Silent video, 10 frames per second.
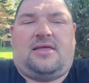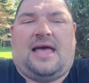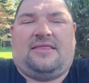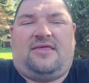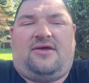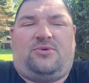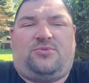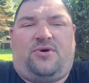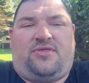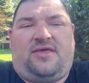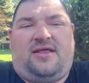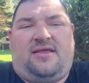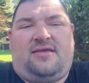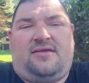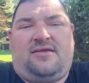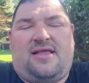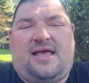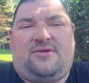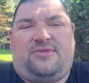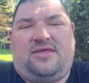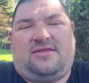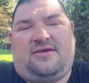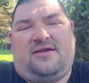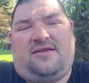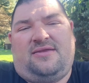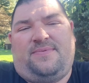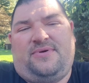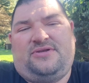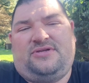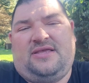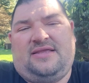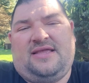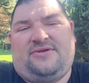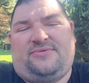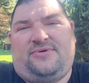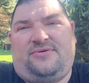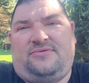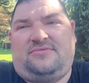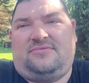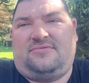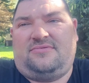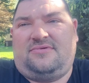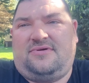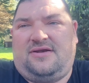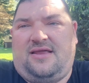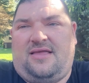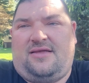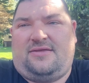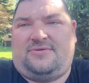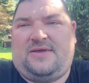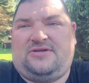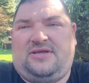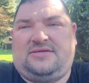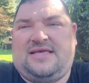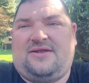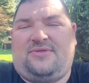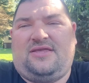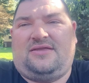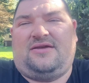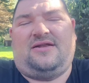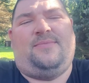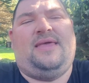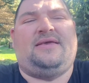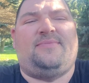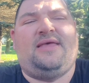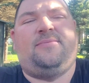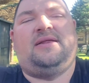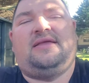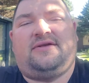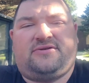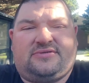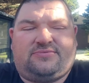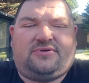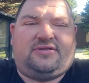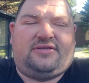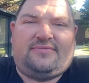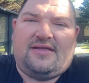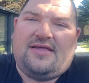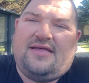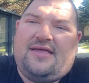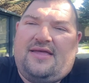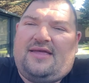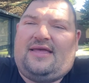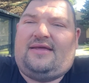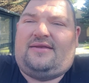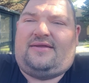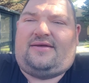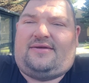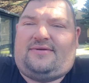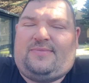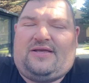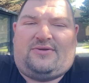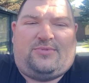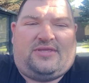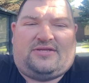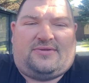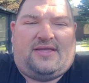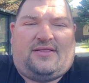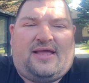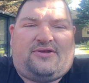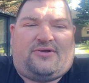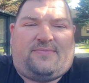I think it was worth getting. I don't think they're going to depreciate down the road, especially because I don't think they're going to make them that many years, really. And because with this electric